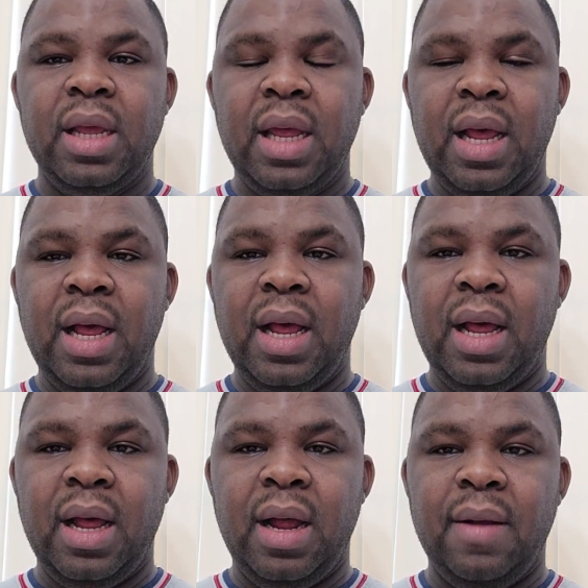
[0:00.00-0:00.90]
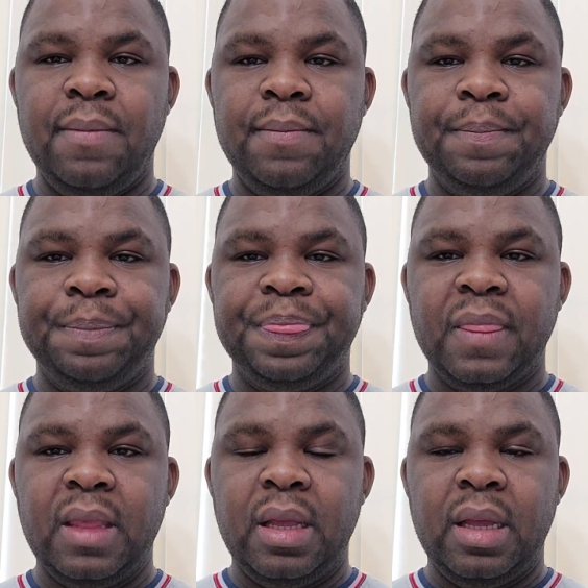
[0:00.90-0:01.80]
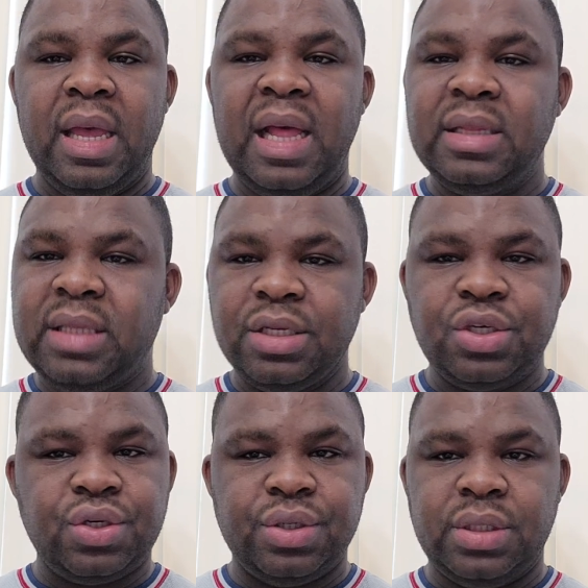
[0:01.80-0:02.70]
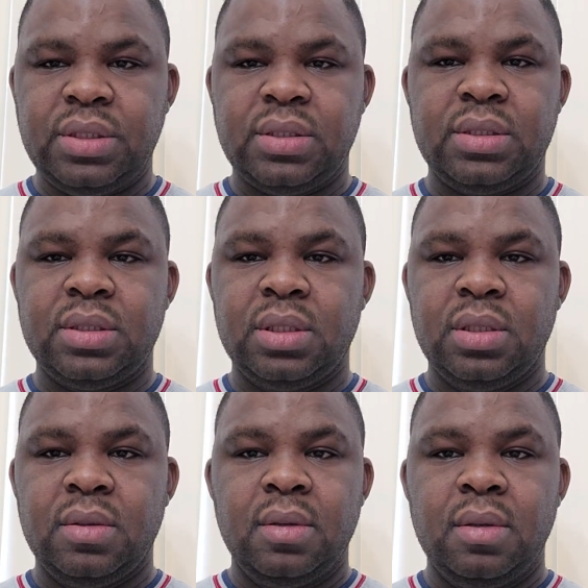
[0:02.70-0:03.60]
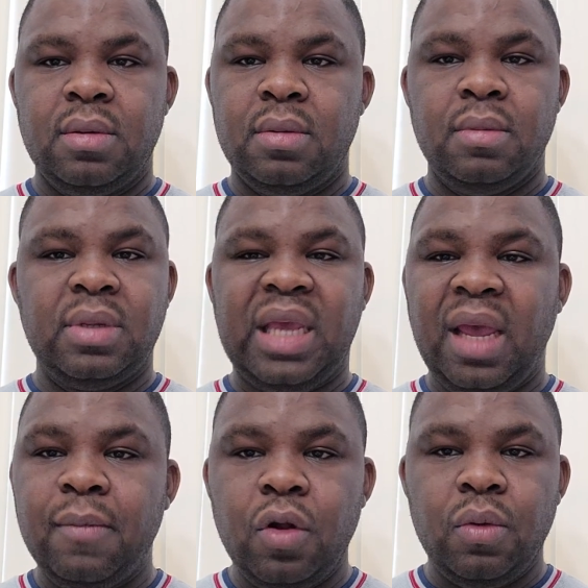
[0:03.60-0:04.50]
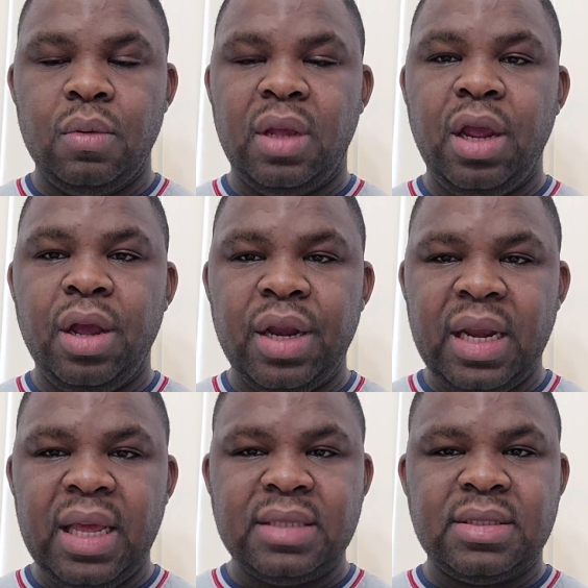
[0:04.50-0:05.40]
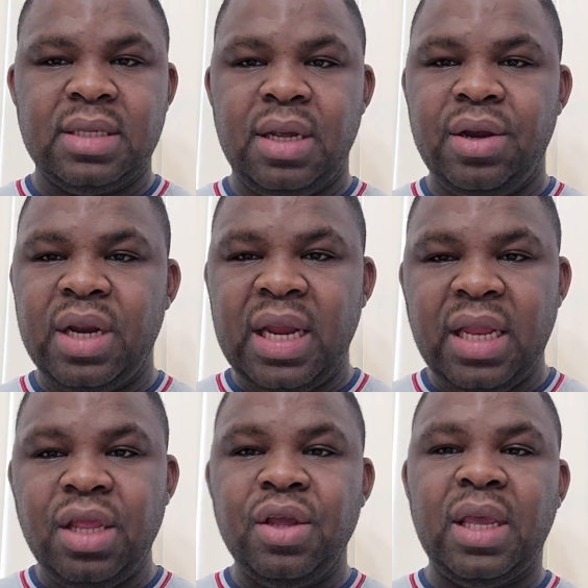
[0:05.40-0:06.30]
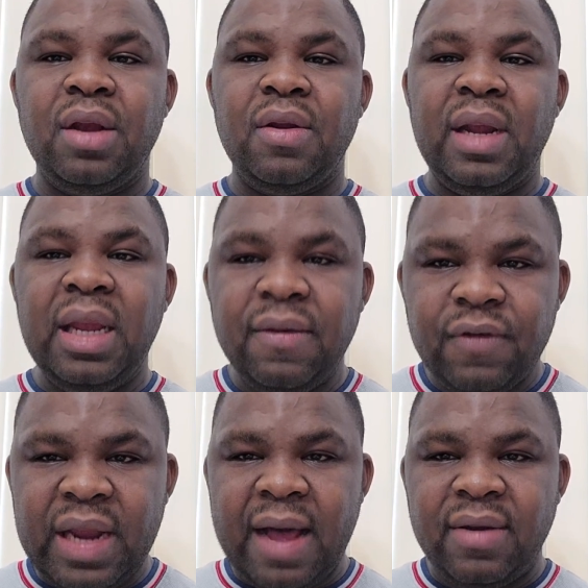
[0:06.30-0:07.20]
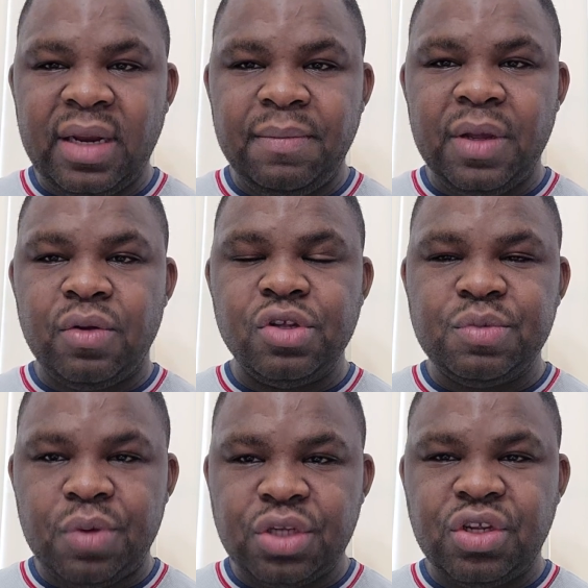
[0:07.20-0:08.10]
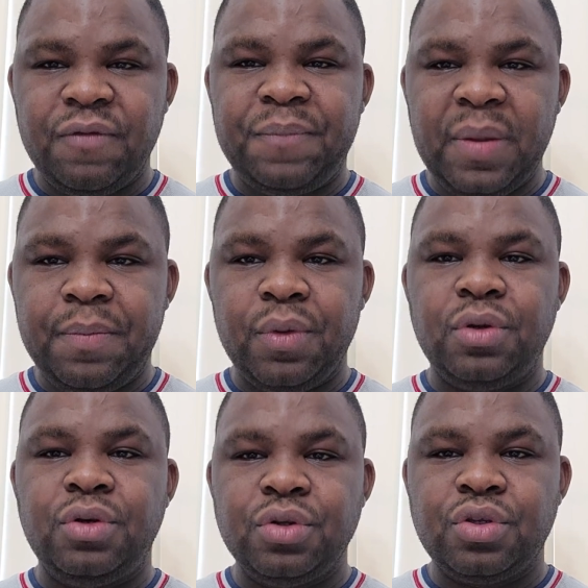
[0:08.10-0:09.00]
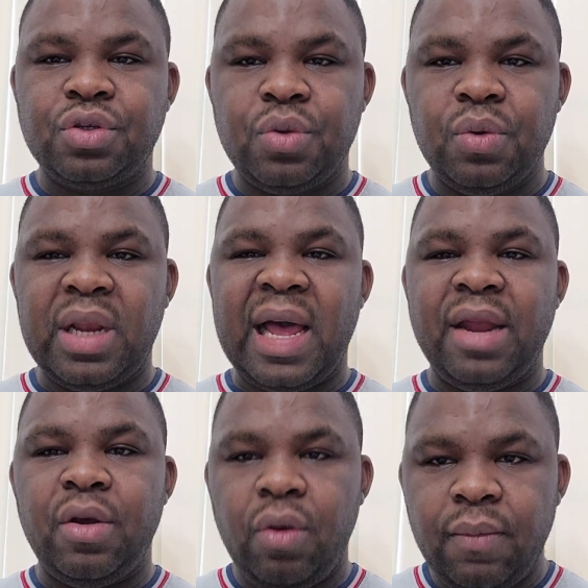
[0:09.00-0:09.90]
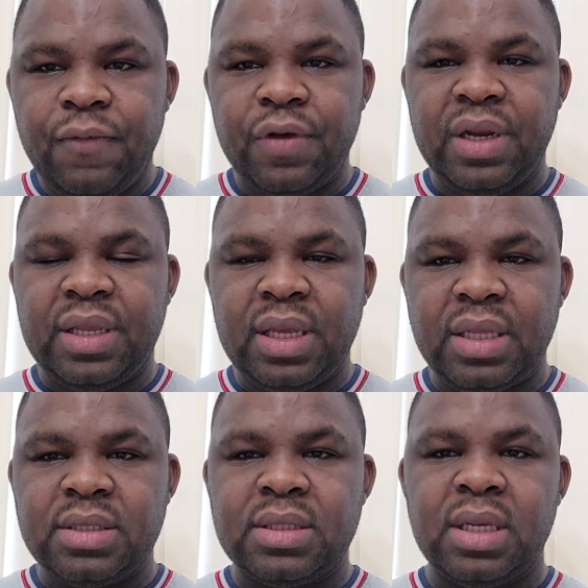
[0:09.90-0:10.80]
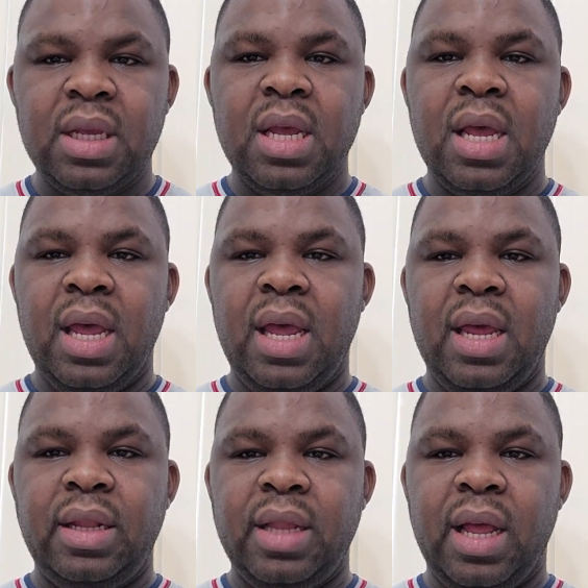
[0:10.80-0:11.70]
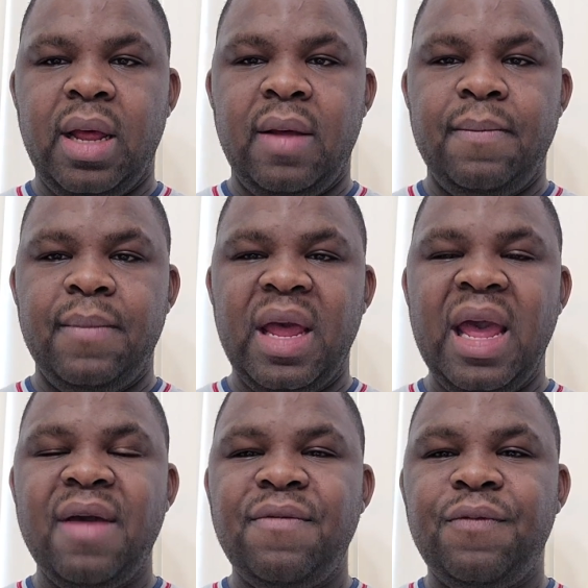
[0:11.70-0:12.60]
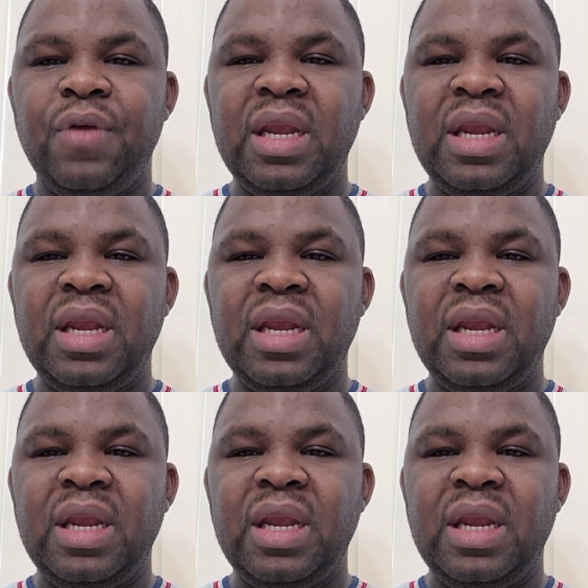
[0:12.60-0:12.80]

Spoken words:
health insurance, cable, internet. Internet, you cannot live without it because most of people do school at home for the kids. And every